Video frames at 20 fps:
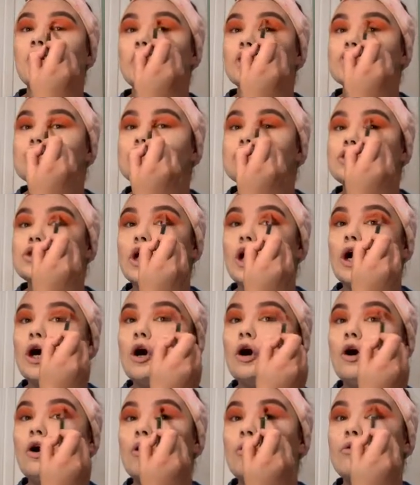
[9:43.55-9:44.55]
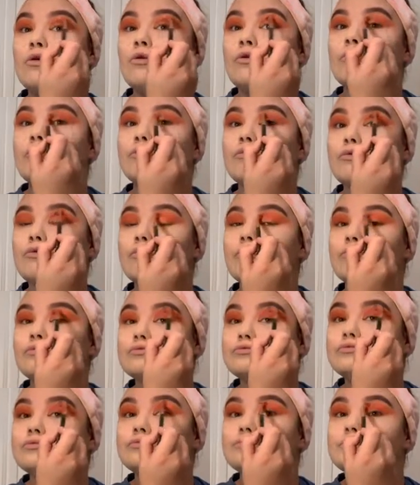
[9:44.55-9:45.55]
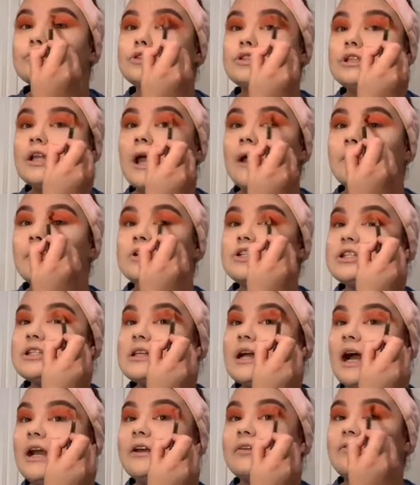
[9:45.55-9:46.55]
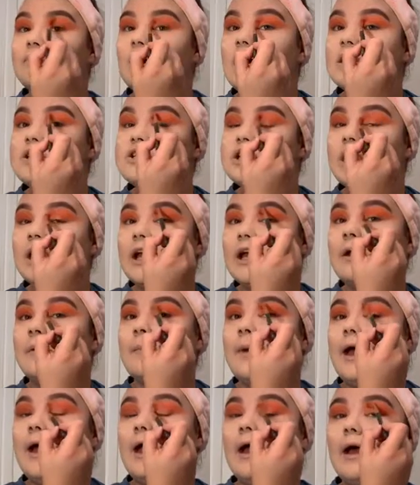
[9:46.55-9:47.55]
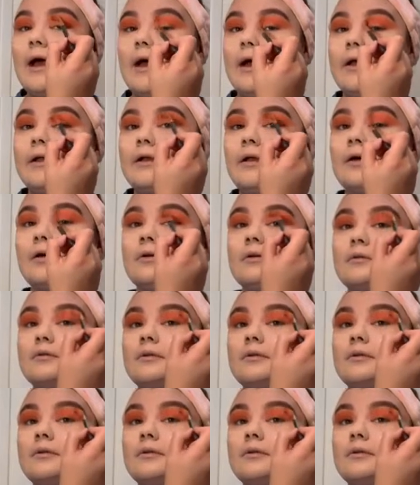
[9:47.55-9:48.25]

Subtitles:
So they were just kind of watching him, and